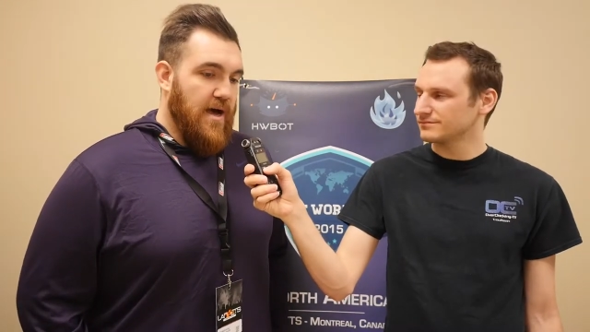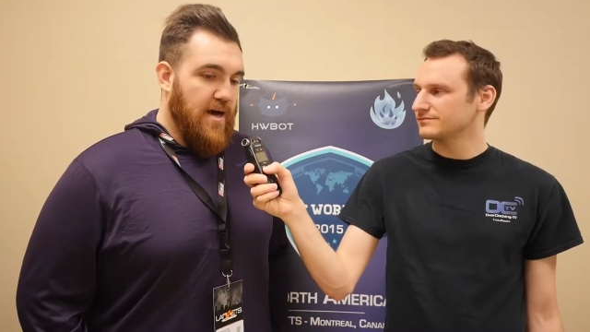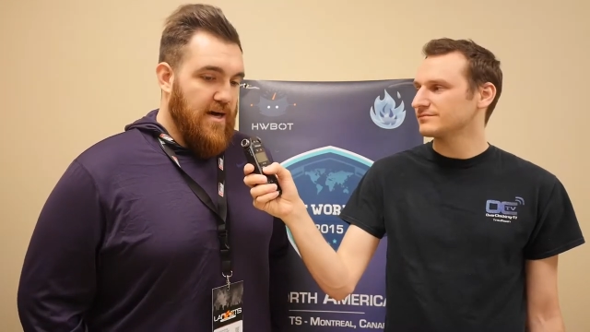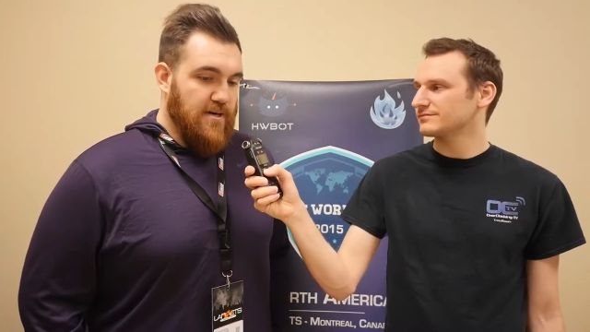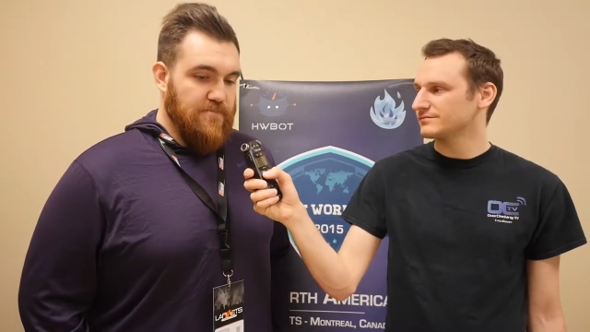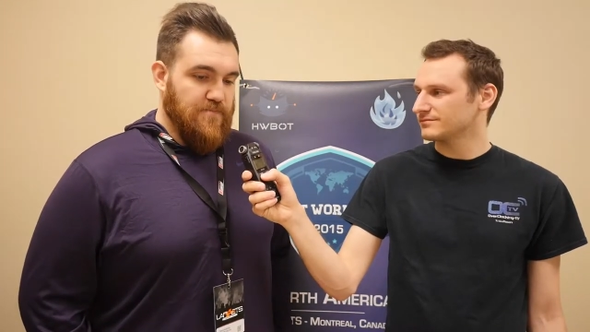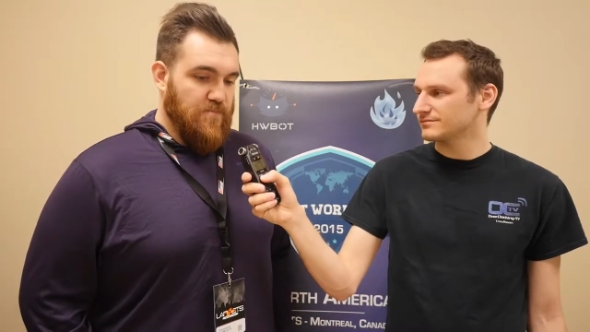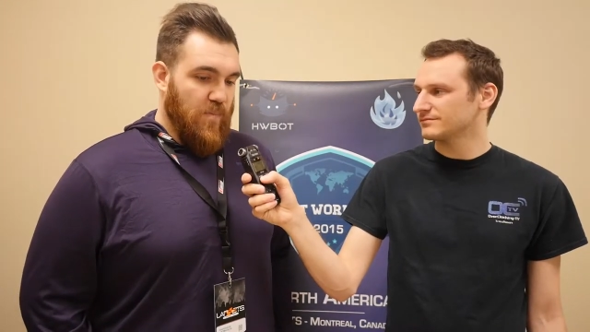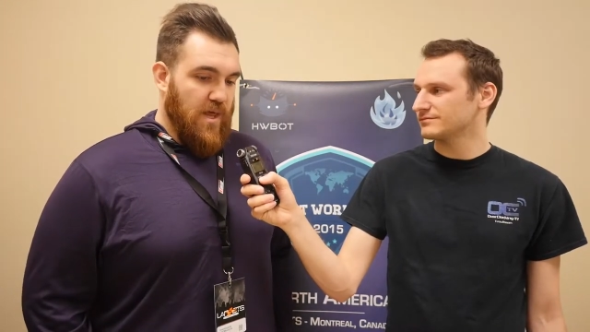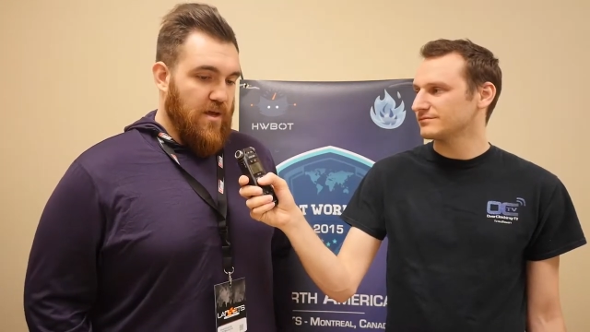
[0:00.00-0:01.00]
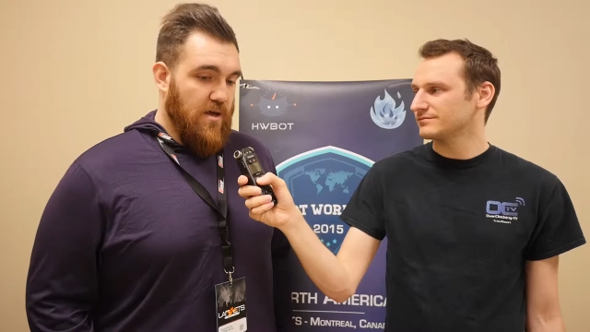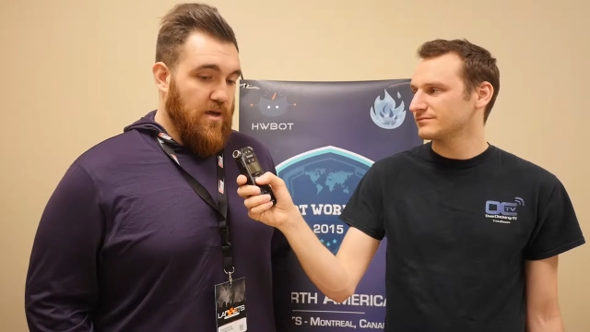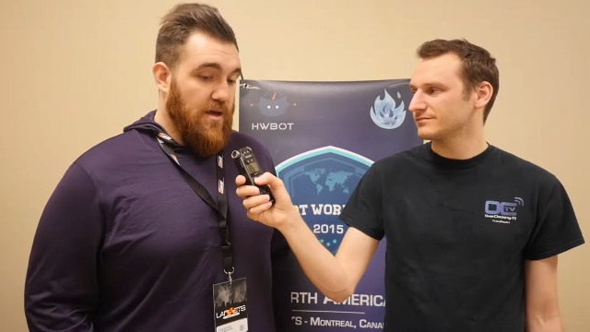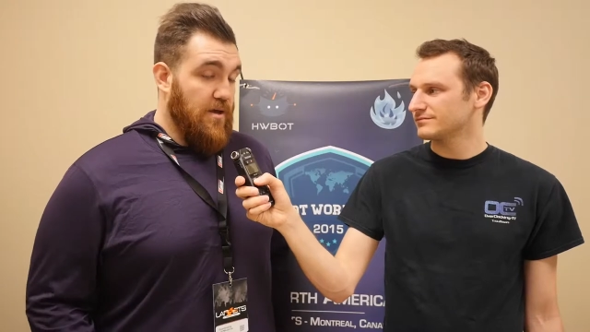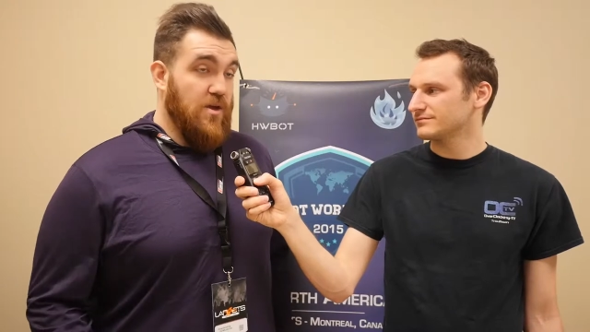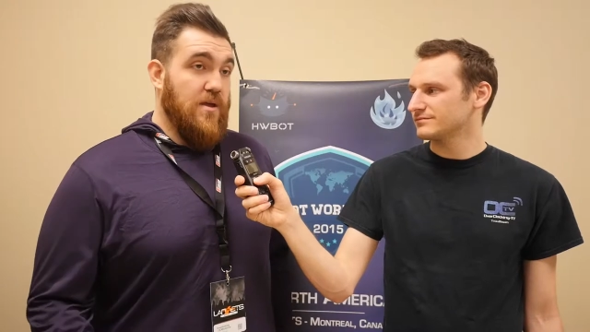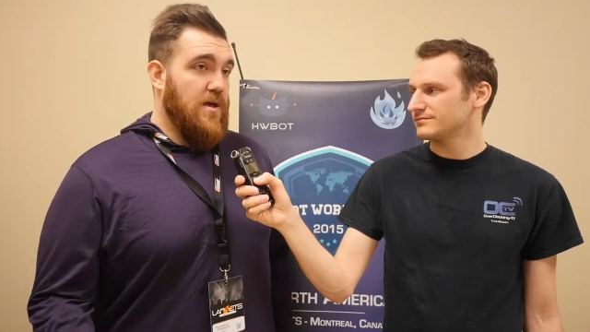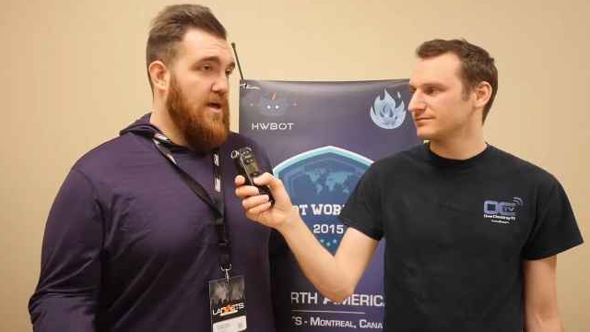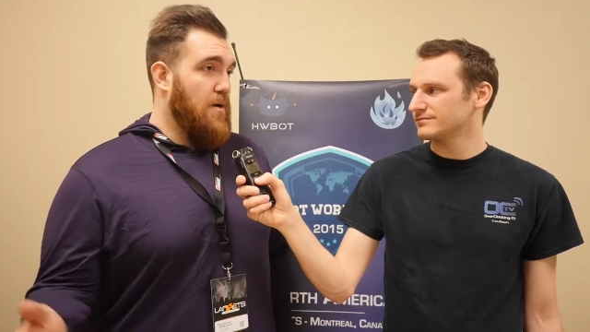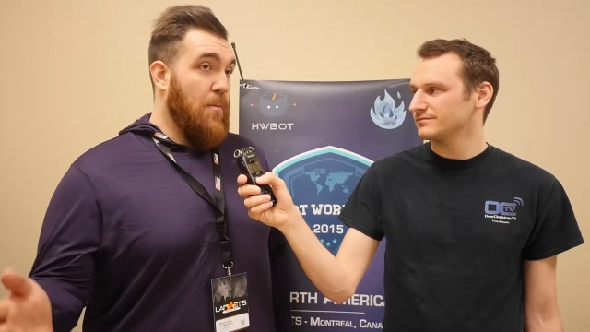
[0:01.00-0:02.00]
Speaker 1: Um,
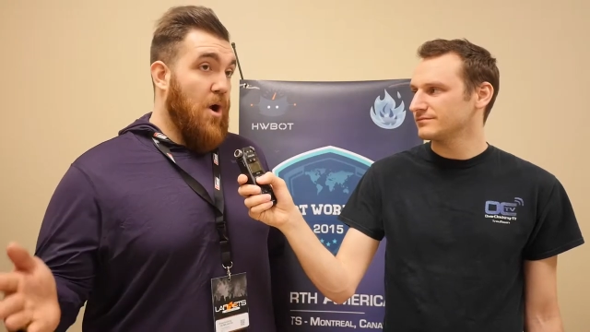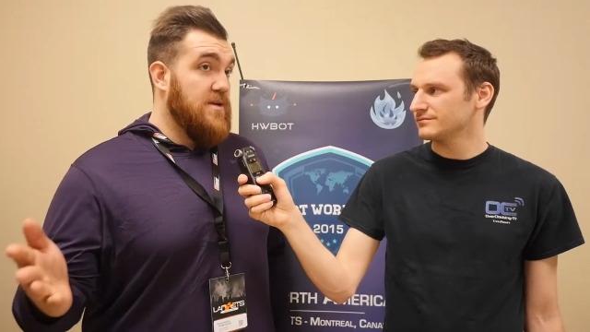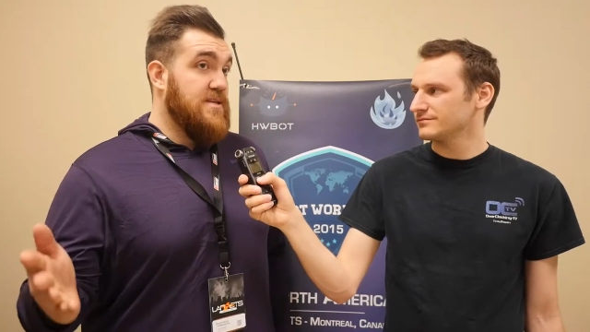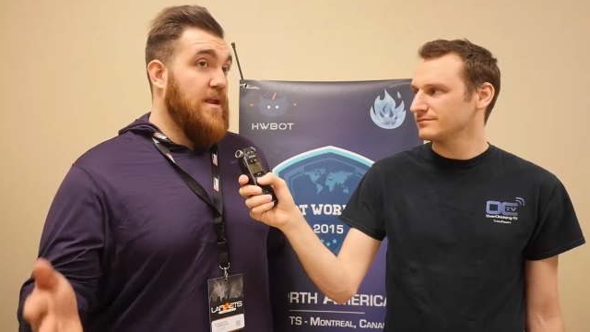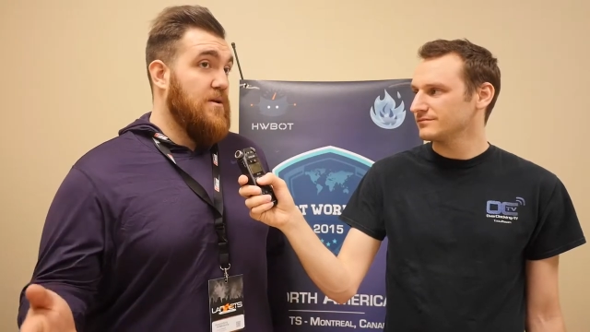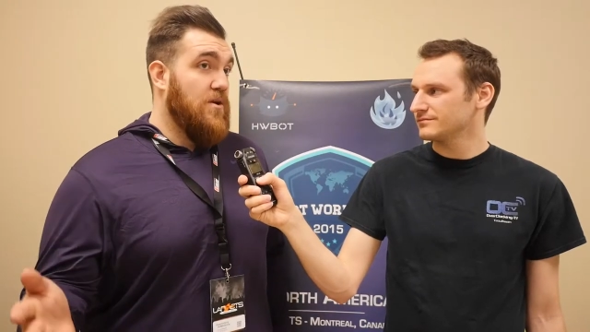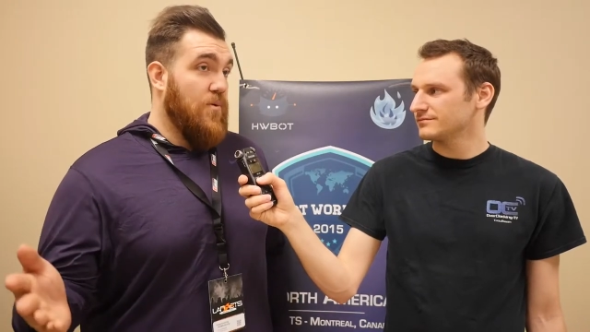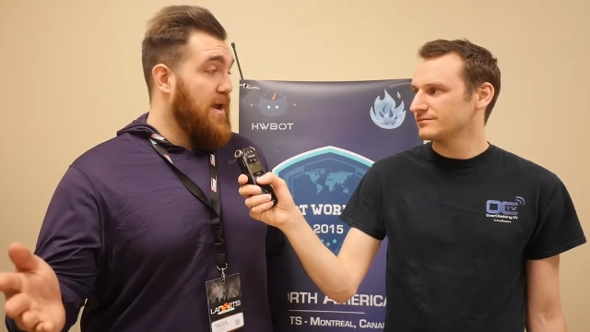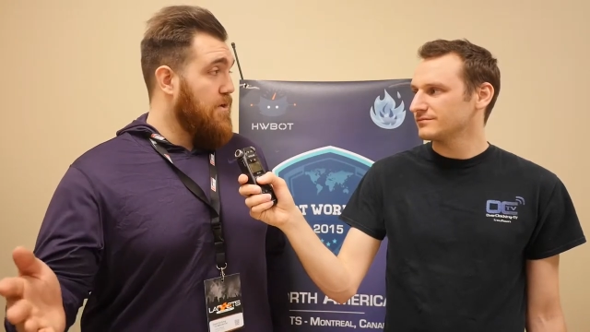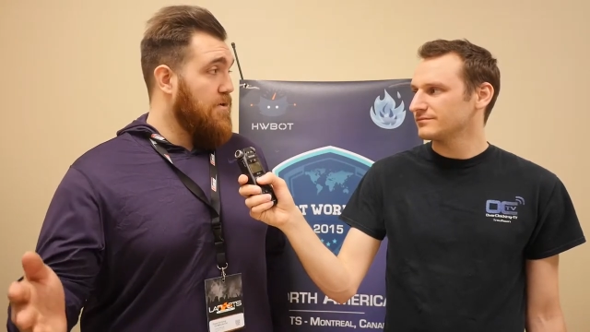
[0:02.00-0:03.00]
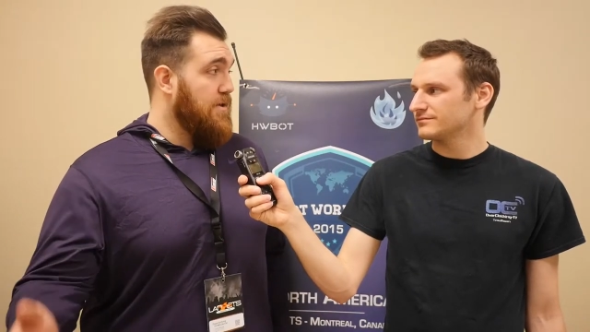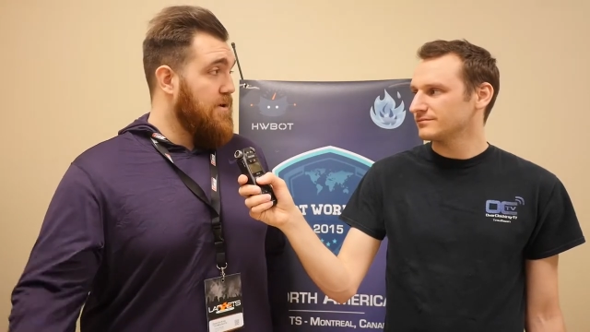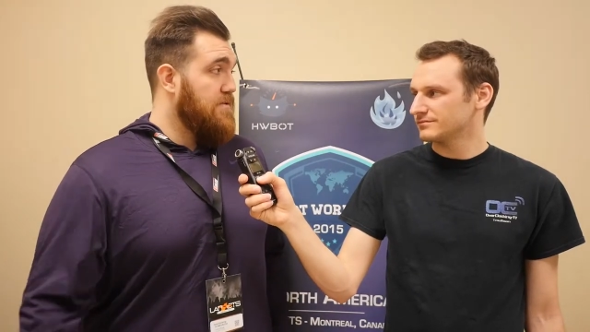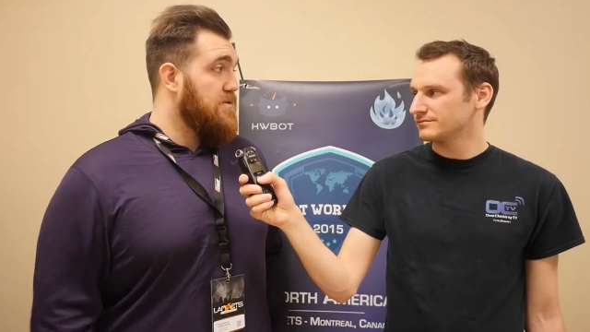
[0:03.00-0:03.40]
uh, Mark said it great earlier.